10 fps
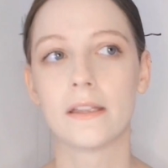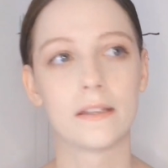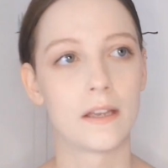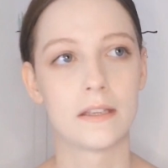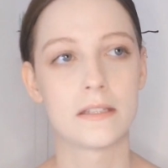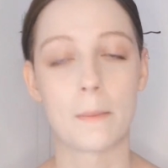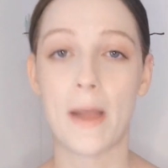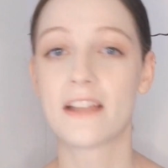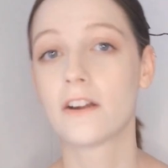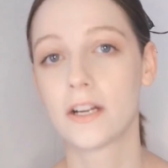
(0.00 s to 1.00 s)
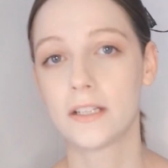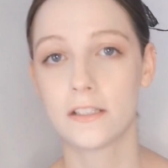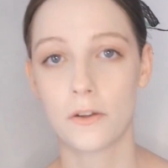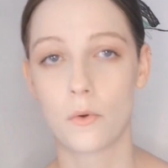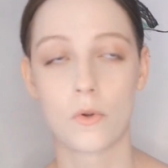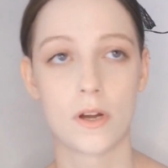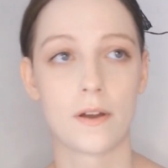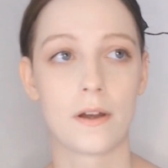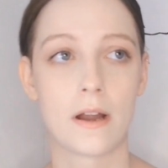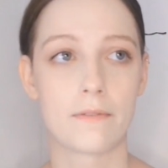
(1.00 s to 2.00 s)
and a migraine,
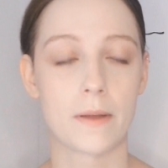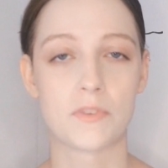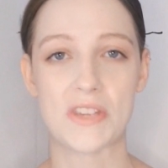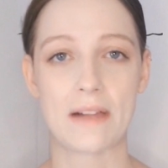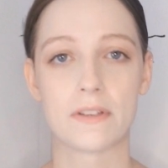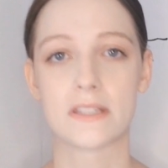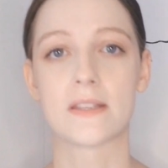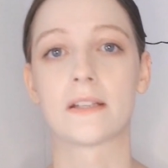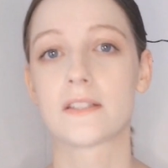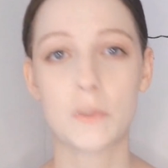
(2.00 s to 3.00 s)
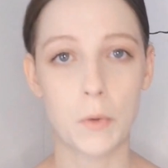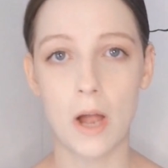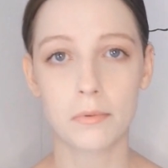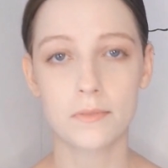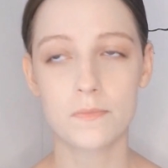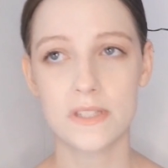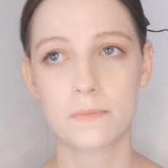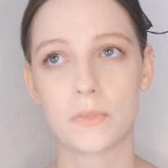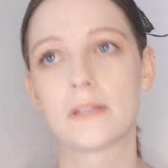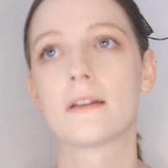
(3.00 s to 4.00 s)
or if I'm just having sinus
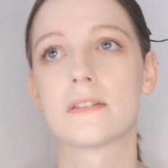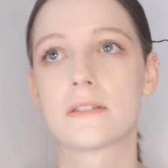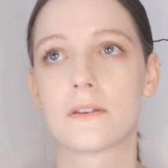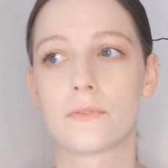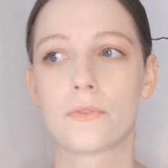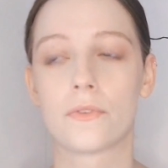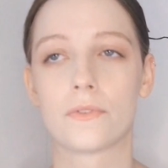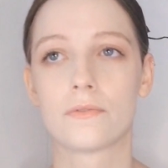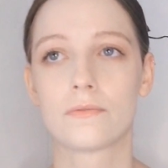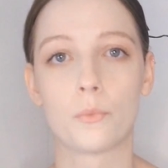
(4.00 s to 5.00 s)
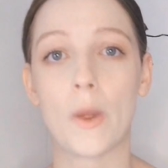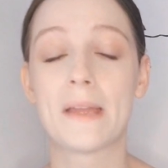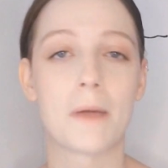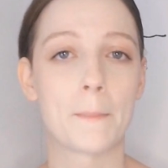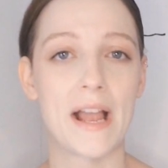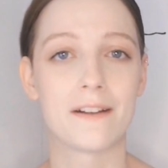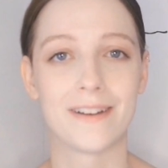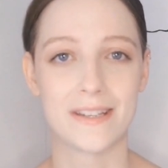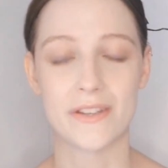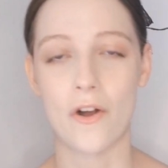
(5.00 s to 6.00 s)
problems, because of the way my
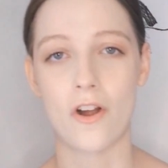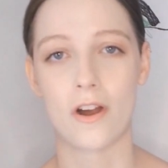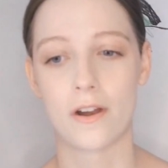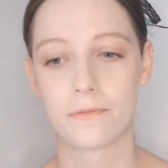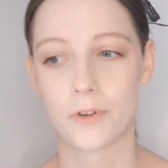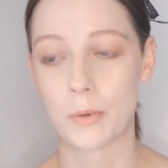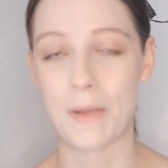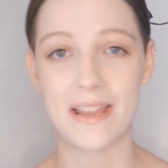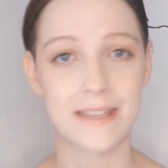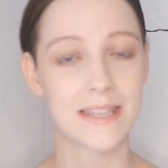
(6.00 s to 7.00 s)
migraines are for my